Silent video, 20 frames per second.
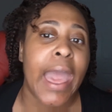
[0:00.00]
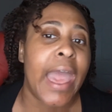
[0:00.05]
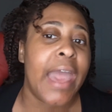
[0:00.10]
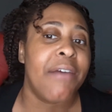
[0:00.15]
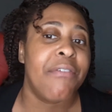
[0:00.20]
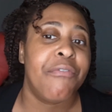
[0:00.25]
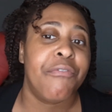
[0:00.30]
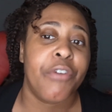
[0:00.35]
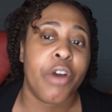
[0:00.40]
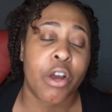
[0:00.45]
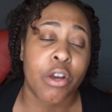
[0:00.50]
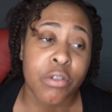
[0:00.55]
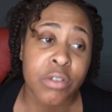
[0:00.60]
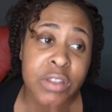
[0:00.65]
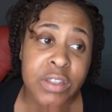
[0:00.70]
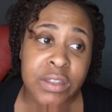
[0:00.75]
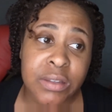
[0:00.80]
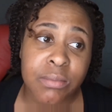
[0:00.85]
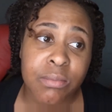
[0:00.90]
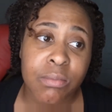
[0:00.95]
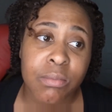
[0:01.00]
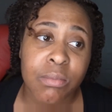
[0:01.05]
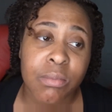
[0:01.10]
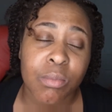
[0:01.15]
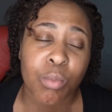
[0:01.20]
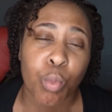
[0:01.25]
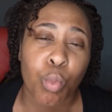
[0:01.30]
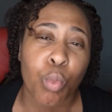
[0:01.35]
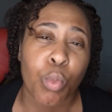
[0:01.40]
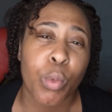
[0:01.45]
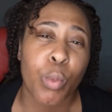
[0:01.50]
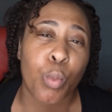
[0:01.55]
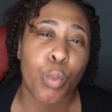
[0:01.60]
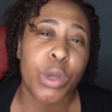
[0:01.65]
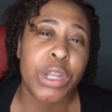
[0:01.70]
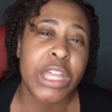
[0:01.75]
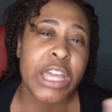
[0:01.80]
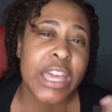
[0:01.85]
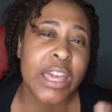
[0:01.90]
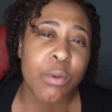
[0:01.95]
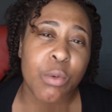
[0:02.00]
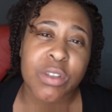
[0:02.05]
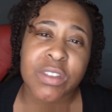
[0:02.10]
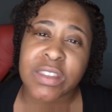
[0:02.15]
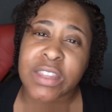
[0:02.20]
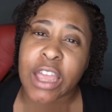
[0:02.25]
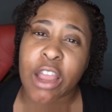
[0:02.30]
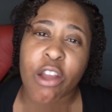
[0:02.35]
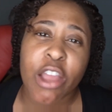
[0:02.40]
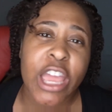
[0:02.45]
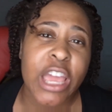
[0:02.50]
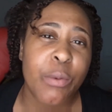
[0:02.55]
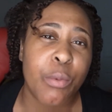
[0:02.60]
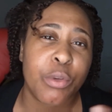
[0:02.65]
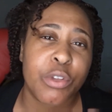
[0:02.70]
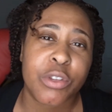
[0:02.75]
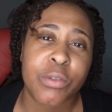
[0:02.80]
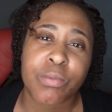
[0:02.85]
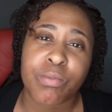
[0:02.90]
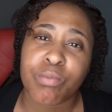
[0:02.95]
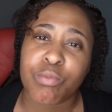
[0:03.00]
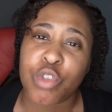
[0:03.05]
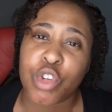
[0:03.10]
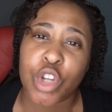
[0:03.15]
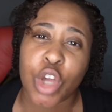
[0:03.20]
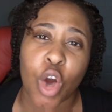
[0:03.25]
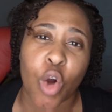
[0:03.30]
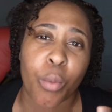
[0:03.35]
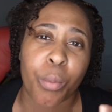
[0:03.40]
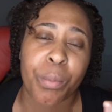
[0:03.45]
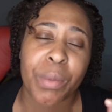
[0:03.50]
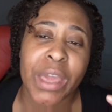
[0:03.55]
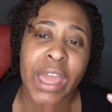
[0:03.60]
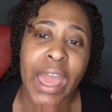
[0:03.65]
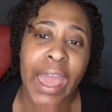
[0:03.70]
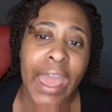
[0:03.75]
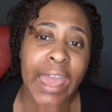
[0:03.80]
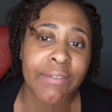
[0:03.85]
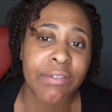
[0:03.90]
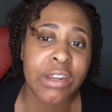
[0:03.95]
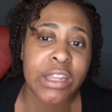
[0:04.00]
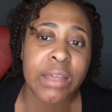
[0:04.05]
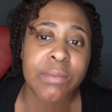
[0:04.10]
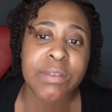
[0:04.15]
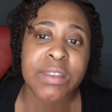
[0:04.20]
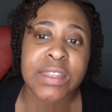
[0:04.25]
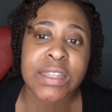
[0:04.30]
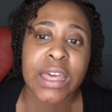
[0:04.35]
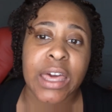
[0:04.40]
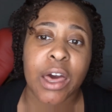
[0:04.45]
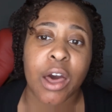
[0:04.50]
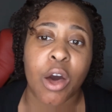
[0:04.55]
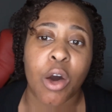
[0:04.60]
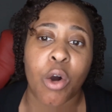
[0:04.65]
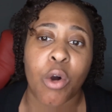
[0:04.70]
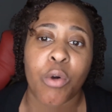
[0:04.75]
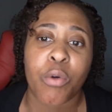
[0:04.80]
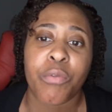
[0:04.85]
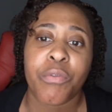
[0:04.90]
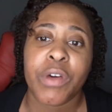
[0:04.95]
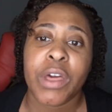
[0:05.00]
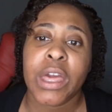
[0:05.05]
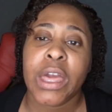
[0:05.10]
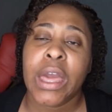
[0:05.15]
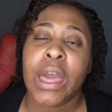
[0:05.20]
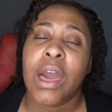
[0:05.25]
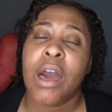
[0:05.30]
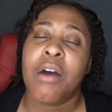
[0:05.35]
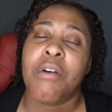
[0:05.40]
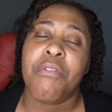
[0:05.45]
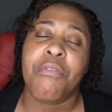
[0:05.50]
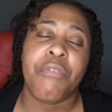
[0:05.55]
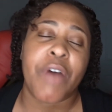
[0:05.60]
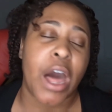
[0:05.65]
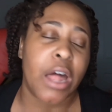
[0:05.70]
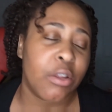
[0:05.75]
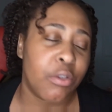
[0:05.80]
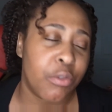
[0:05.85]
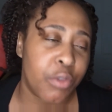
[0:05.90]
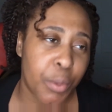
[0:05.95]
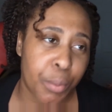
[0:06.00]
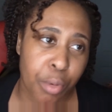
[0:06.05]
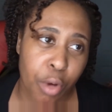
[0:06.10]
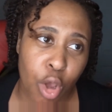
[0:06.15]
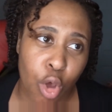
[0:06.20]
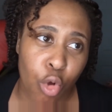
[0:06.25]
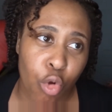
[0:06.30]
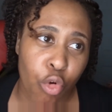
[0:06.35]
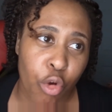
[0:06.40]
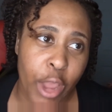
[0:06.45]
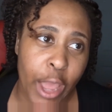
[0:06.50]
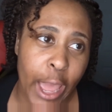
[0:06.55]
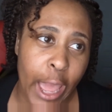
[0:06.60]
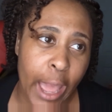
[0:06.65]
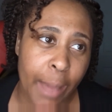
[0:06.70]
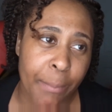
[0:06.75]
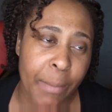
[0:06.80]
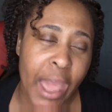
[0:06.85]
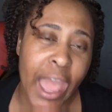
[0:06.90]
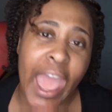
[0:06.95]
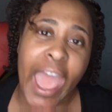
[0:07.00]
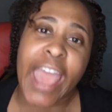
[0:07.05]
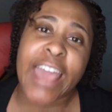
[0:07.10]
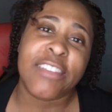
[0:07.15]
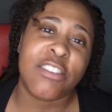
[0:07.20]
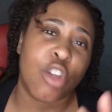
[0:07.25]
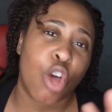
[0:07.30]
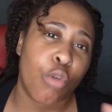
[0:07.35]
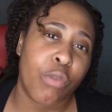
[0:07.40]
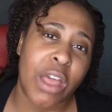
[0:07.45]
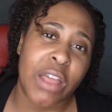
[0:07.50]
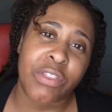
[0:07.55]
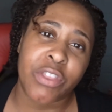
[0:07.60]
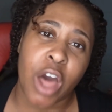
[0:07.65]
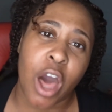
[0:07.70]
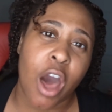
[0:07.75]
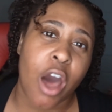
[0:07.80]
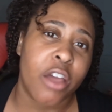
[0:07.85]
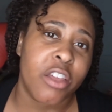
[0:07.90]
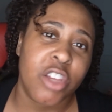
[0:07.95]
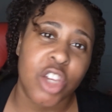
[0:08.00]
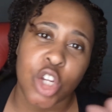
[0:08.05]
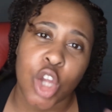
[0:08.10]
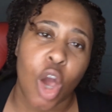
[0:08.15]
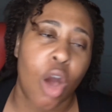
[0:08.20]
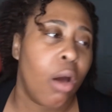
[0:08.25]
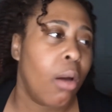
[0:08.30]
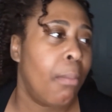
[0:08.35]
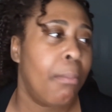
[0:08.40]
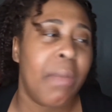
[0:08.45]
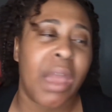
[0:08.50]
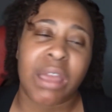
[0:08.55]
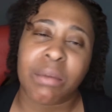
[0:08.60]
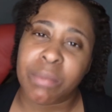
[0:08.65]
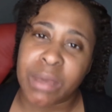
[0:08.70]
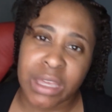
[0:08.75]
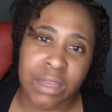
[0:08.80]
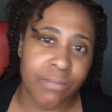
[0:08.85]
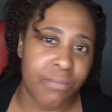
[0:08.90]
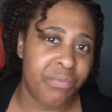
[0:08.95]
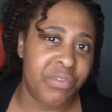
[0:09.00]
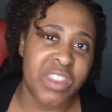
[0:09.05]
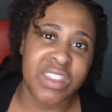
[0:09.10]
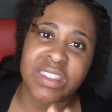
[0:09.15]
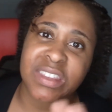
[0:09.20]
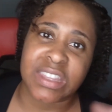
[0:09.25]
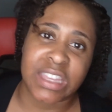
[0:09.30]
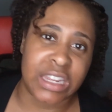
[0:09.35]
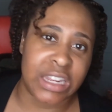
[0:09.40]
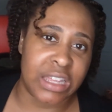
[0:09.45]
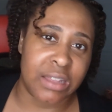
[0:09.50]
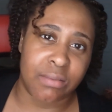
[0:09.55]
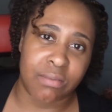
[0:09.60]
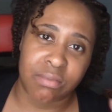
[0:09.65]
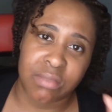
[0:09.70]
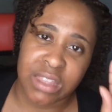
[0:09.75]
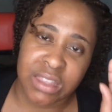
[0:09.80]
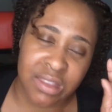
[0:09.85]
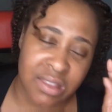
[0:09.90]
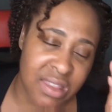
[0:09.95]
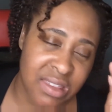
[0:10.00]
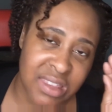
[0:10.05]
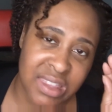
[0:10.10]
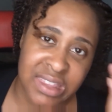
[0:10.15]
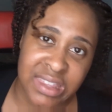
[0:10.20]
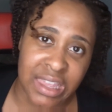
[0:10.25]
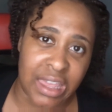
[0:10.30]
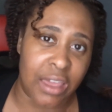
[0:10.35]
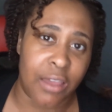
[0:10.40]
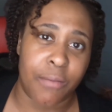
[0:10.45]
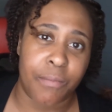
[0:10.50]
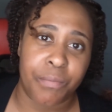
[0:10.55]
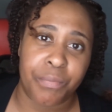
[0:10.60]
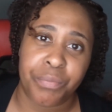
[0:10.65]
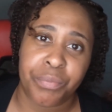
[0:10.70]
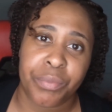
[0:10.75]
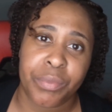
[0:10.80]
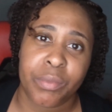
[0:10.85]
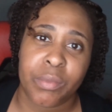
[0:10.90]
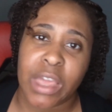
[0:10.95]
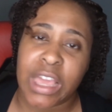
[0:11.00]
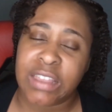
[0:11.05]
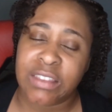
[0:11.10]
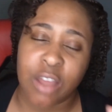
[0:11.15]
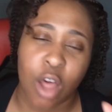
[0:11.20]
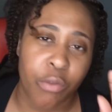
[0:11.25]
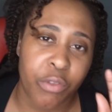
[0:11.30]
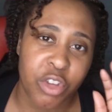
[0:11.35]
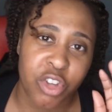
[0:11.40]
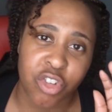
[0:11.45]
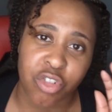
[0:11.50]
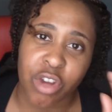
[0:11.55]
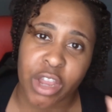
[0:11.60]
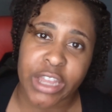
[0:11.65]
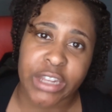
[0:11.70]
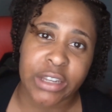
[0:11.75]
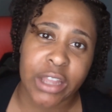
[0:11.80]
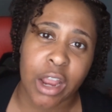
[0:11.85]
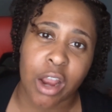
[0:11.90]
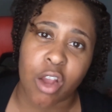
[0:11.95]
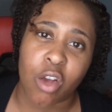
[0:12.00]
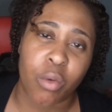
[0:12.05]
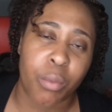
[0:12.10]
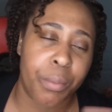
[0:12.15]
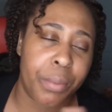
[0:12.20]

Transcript: At first, when he was there, he was, behaving himself, following the program. And so they thought, maybe this did it. This is it. He's on the straight and narrow.